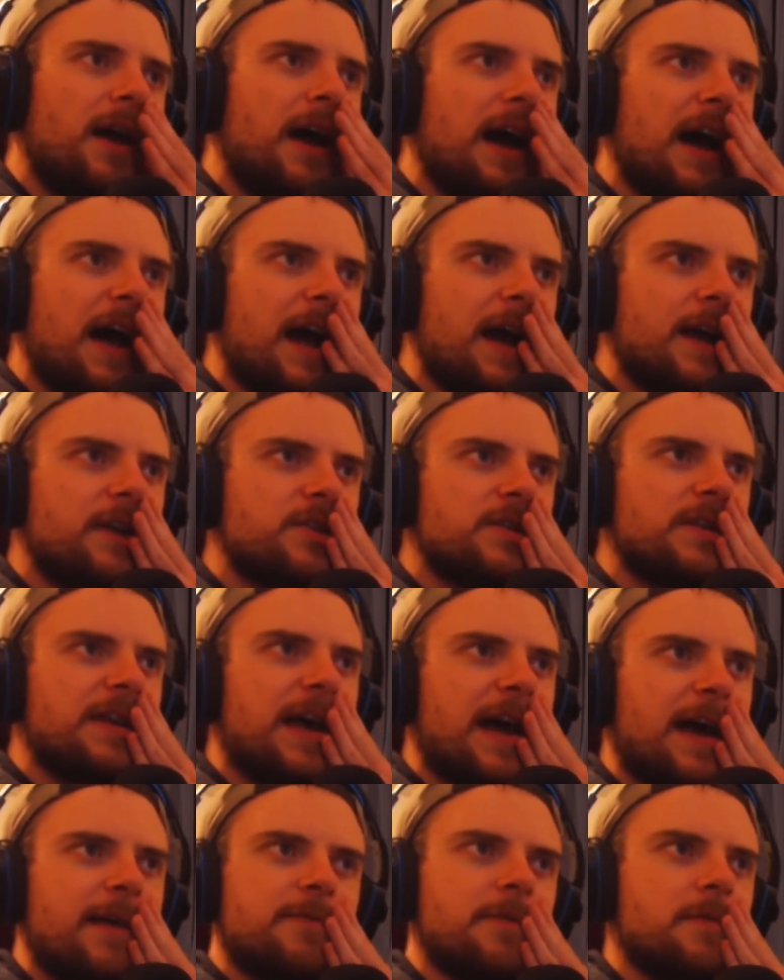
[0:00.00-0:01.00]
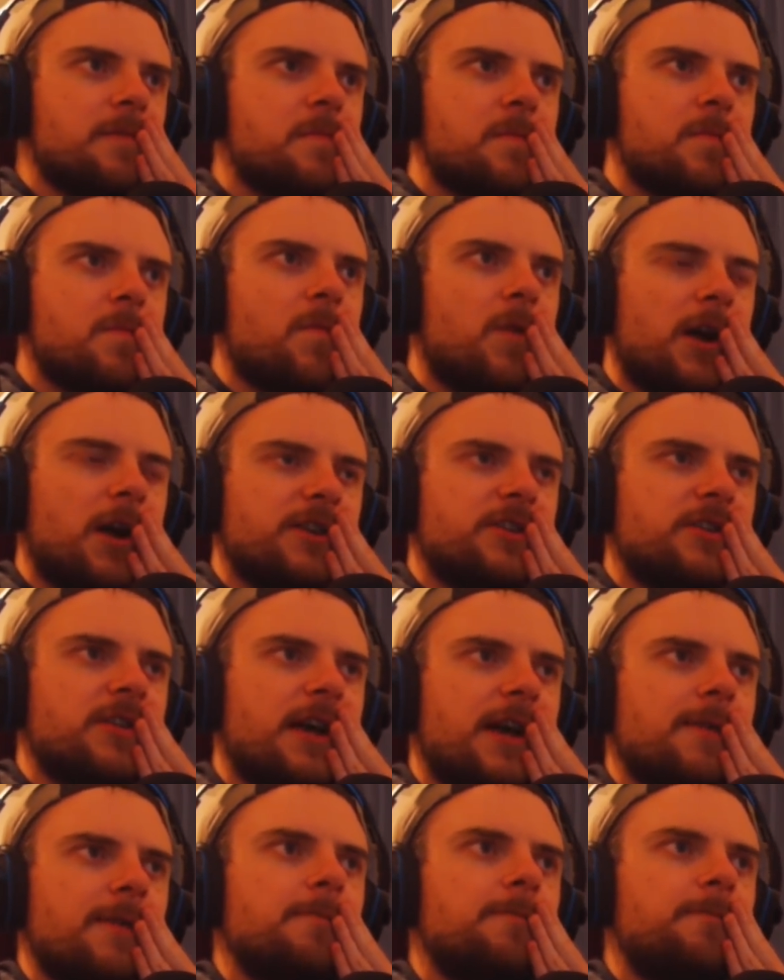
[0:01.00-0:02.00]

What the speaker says: I actually haven't watched that.